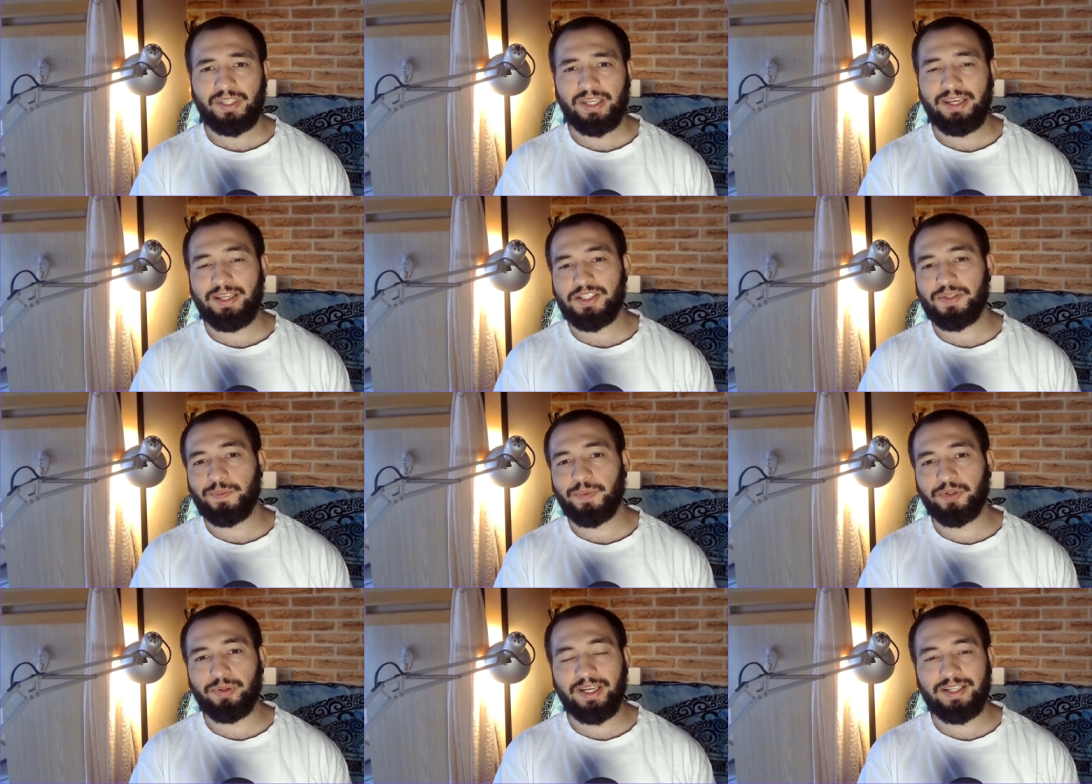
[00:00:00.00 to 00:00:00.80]

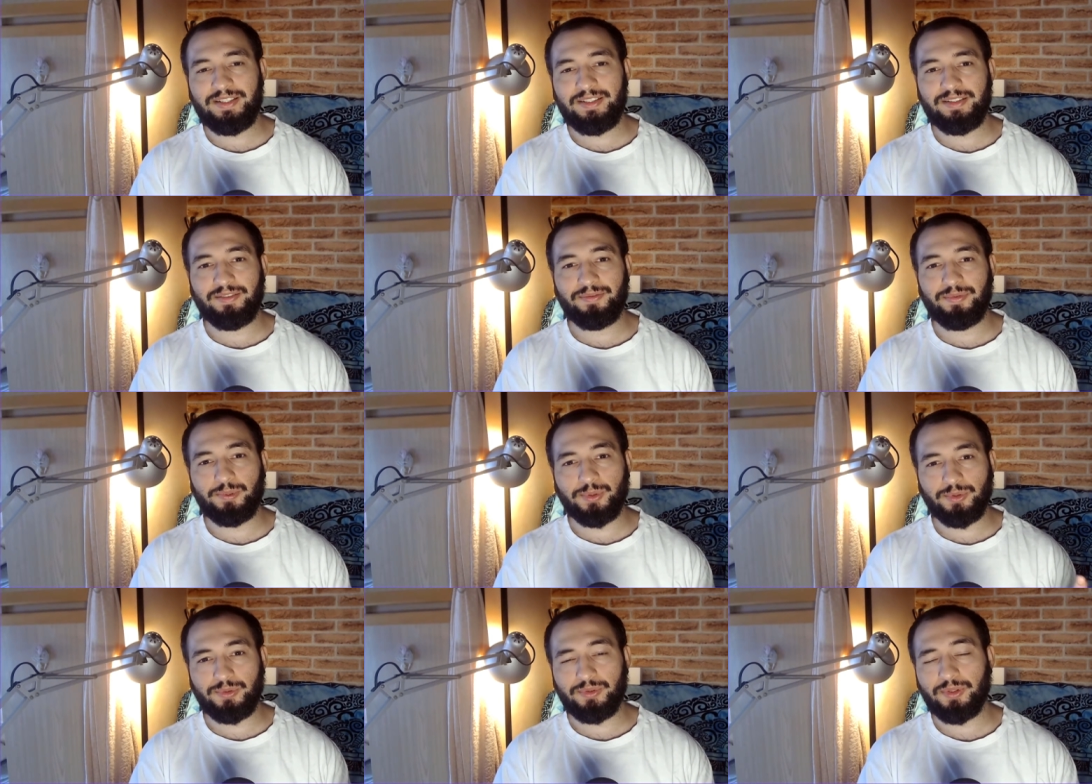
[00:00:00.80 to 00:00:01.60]
inspiration for
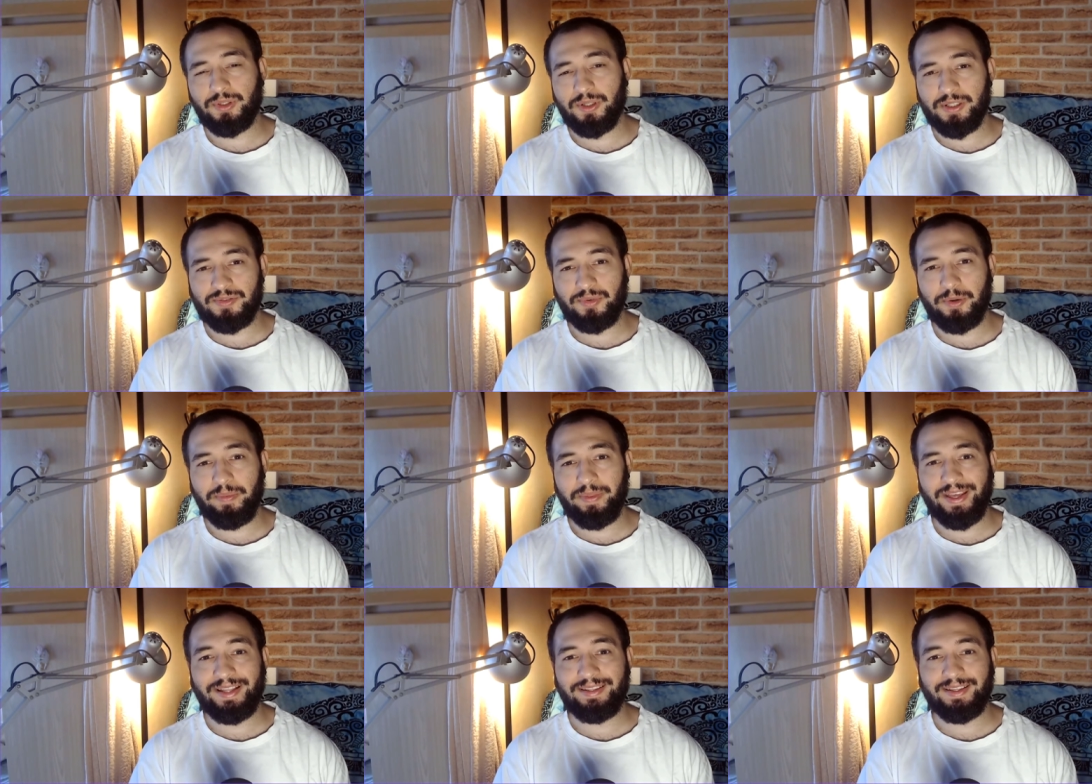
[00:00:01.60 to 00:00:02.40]
tutorials from
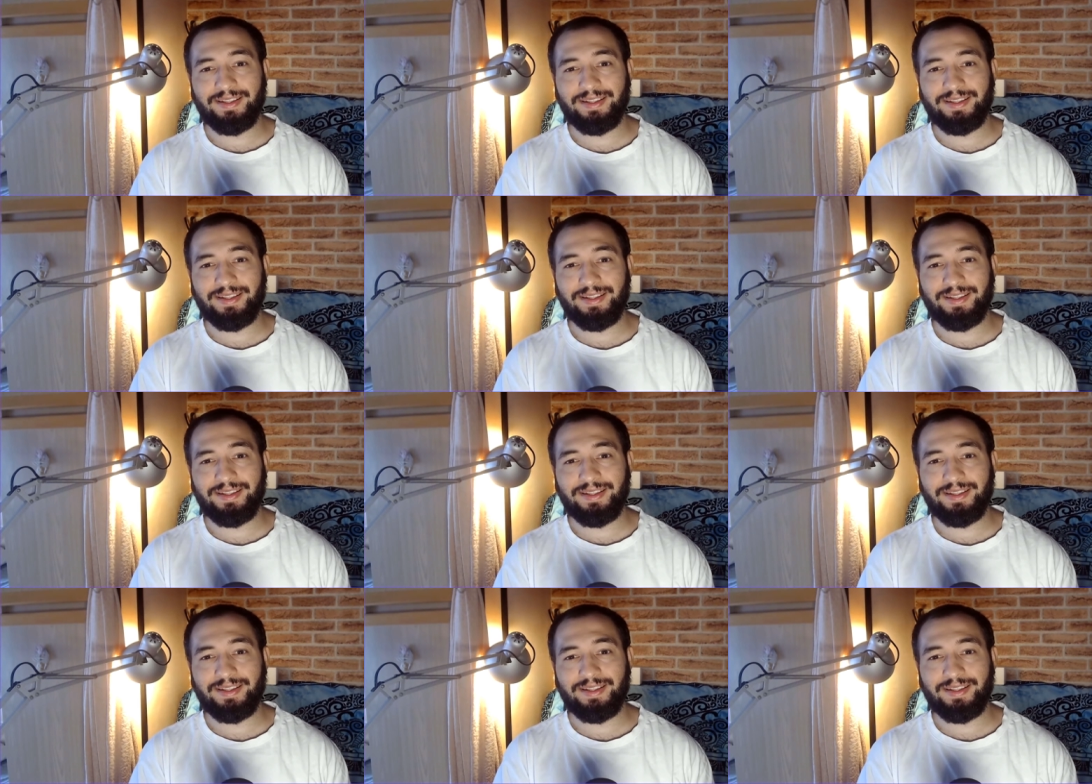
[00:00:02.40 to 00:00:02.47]
that